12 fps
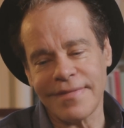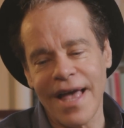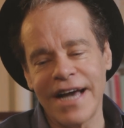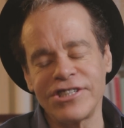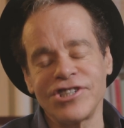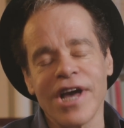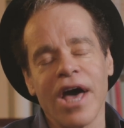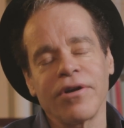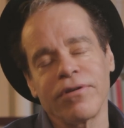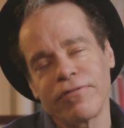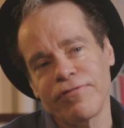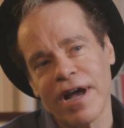I
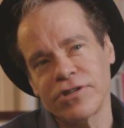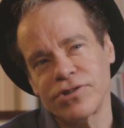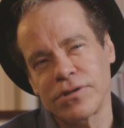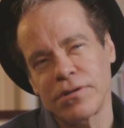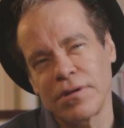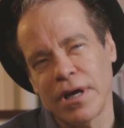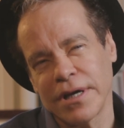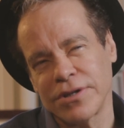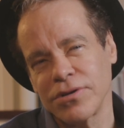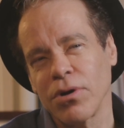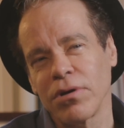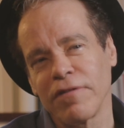shattered and fractured like a
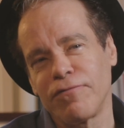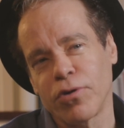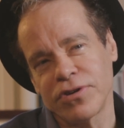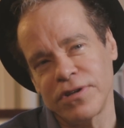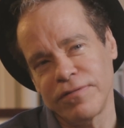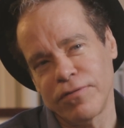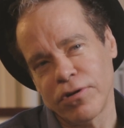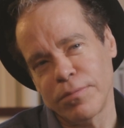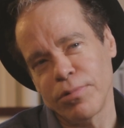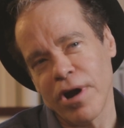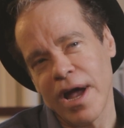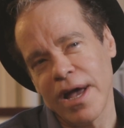total of 14
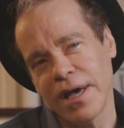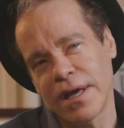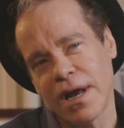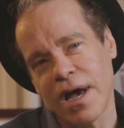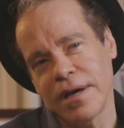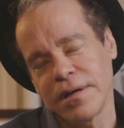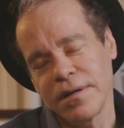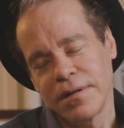vertebrae, and I